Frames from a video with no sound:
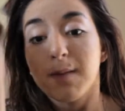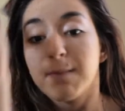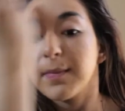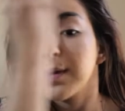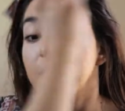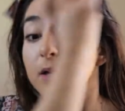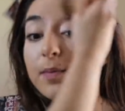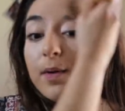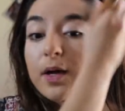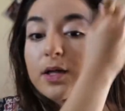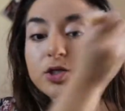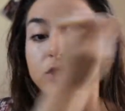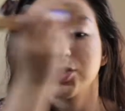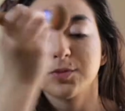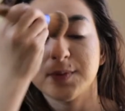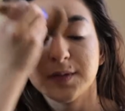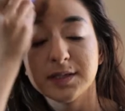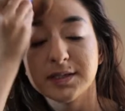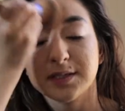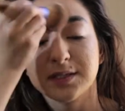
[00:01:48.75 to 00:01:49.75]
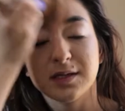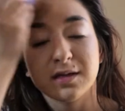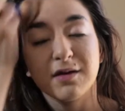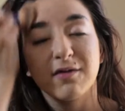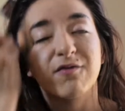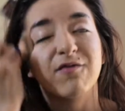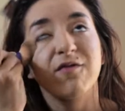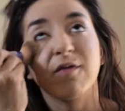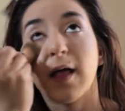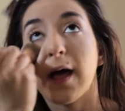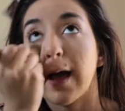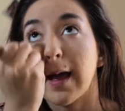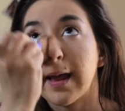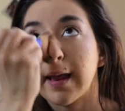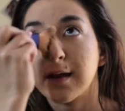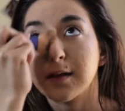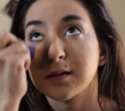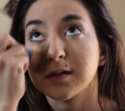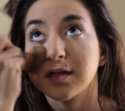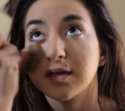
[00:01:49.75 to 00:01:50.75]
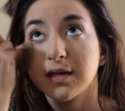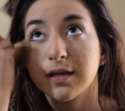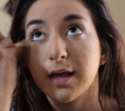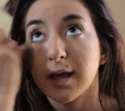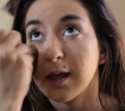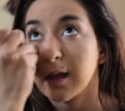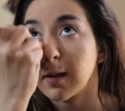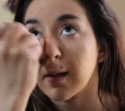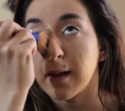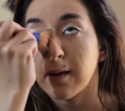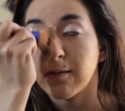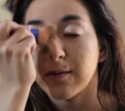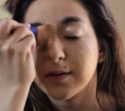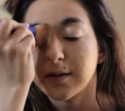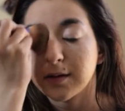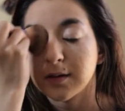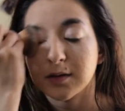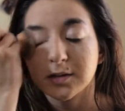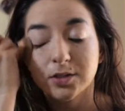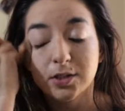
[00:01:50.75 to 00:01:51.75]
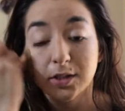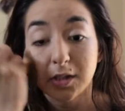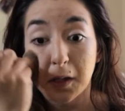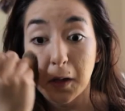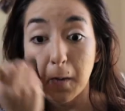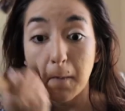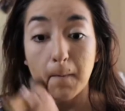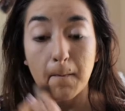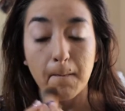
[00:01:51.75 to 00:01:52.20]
makeup on, just because it's gonna fly and it's gonna get everything all dirty.